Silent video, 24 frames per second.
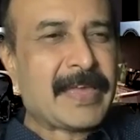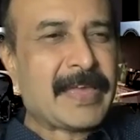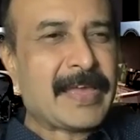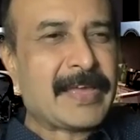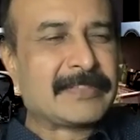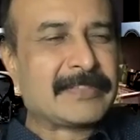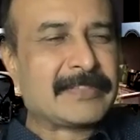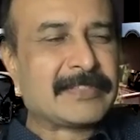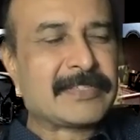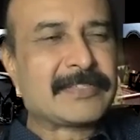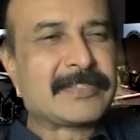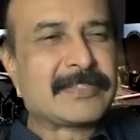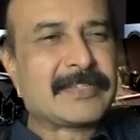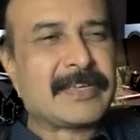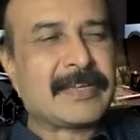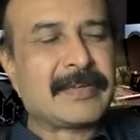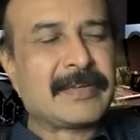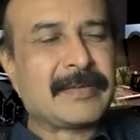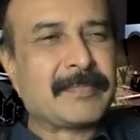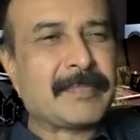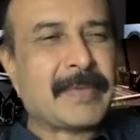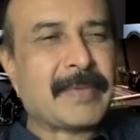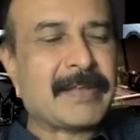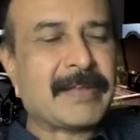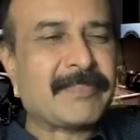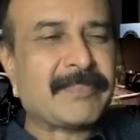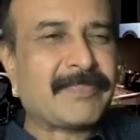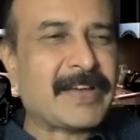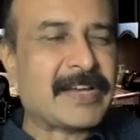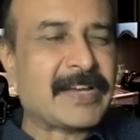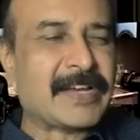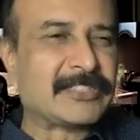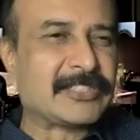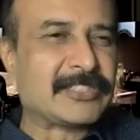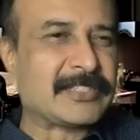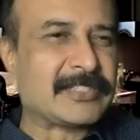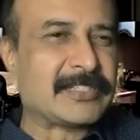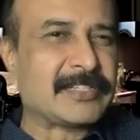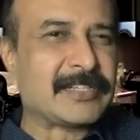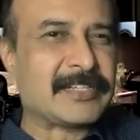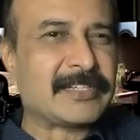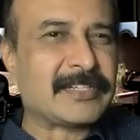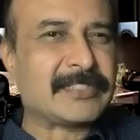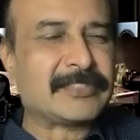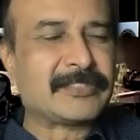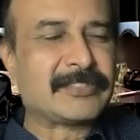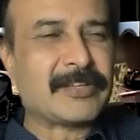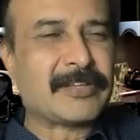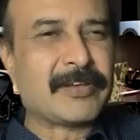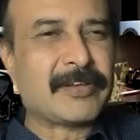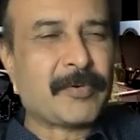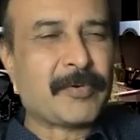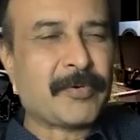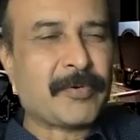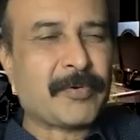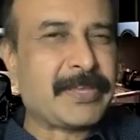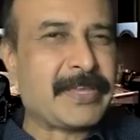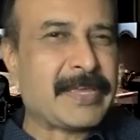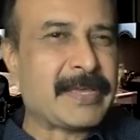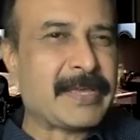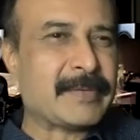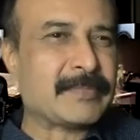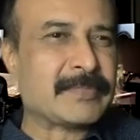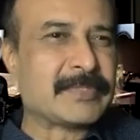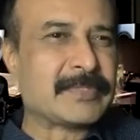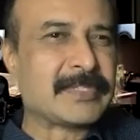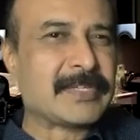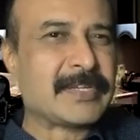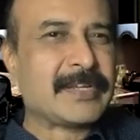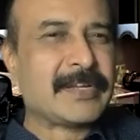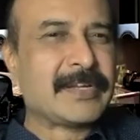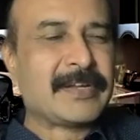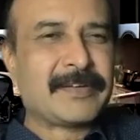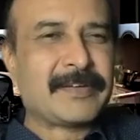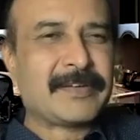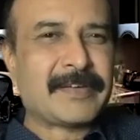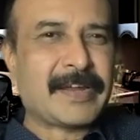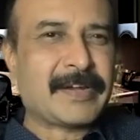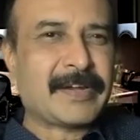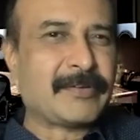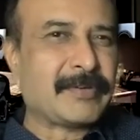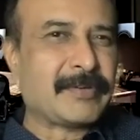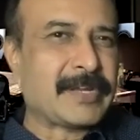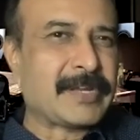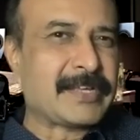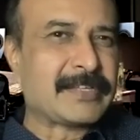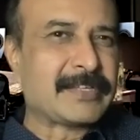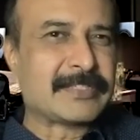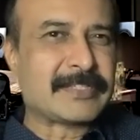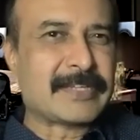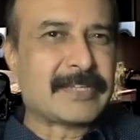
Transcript: existing manufacturers or OEMs trying to take a